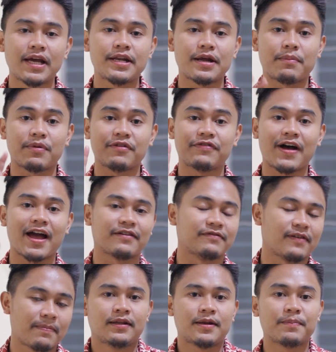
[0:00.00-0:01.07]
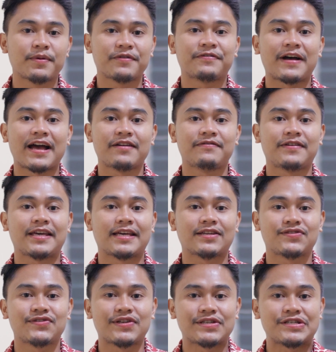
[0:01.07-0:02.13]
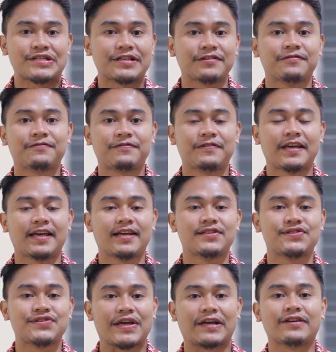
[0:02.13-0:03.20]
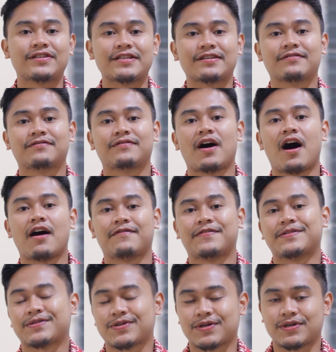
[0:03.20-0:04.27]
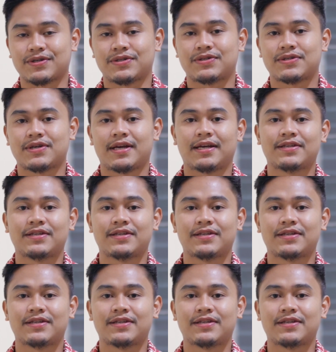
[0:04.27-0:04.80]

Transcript: Number 5 is the chief executive officers,